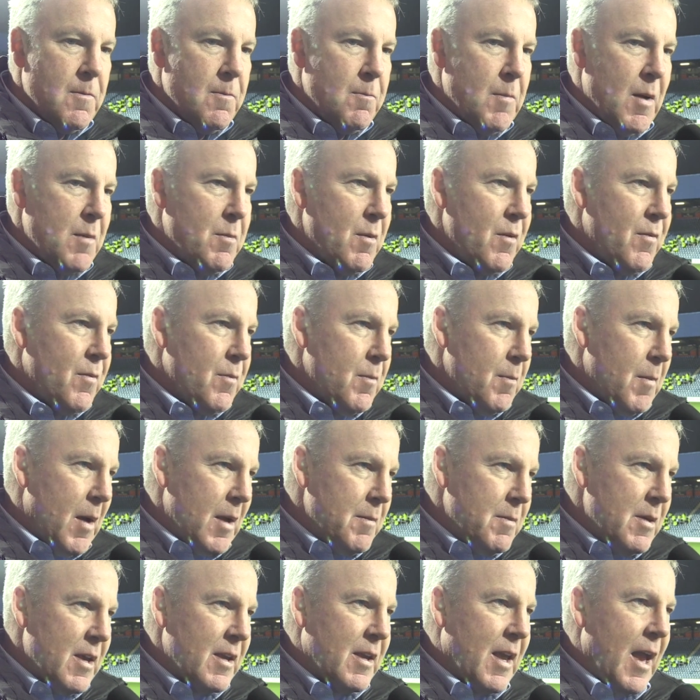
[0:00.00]

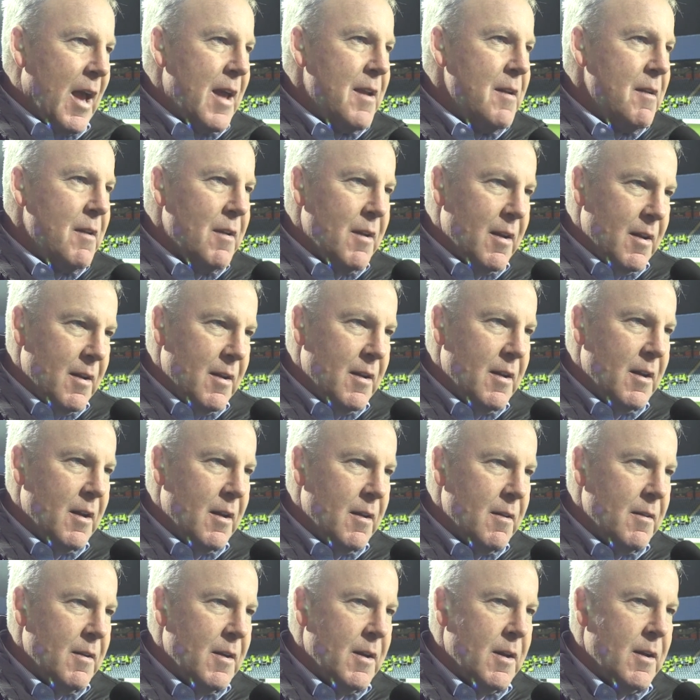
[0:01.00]
maybe again and
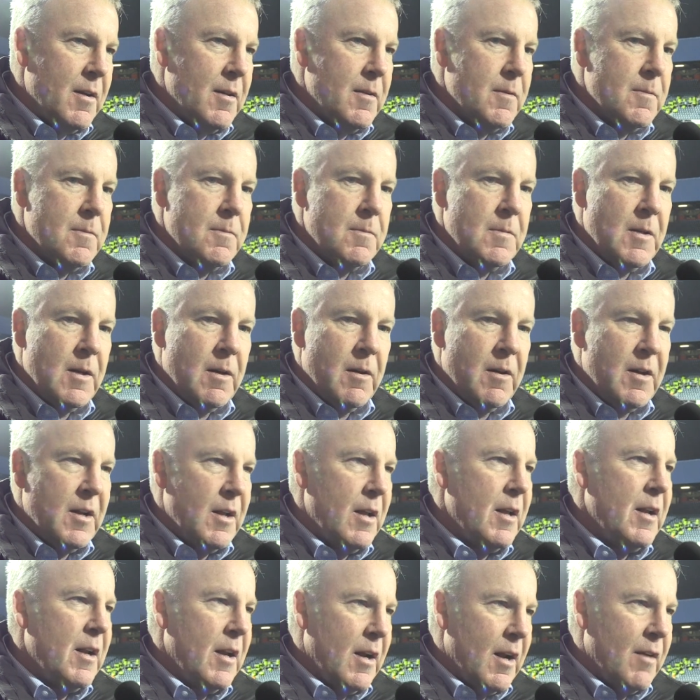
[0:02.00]

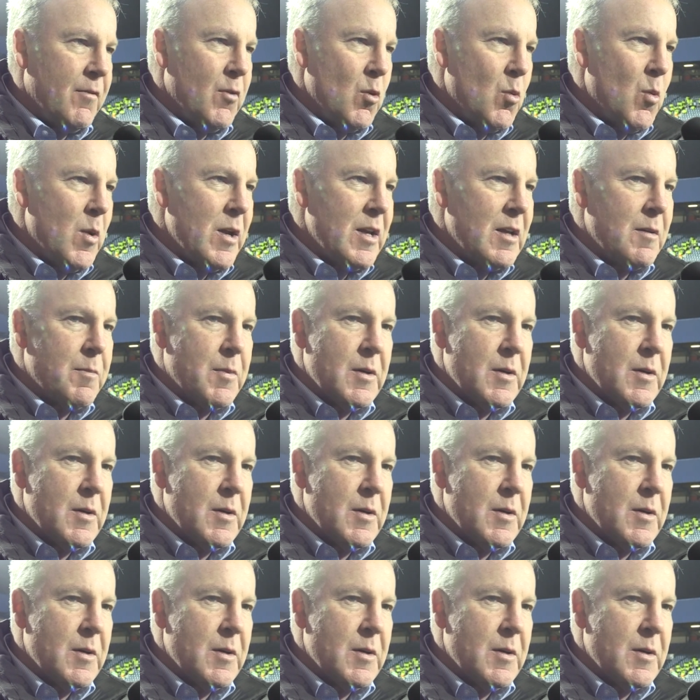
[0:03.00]
in another week.